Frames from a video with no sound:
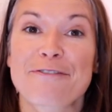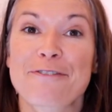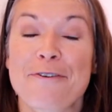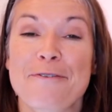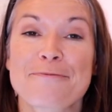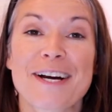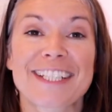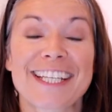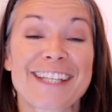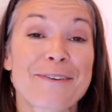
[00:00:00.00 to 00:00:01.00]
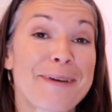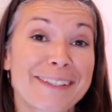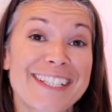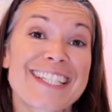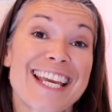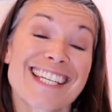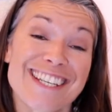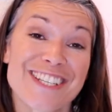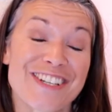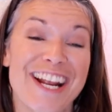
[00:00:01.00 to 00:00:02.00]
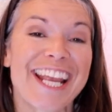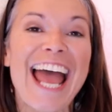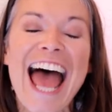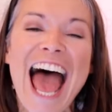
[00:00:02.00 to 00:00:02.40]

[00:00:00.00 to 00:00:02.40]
for working in the wellness industry.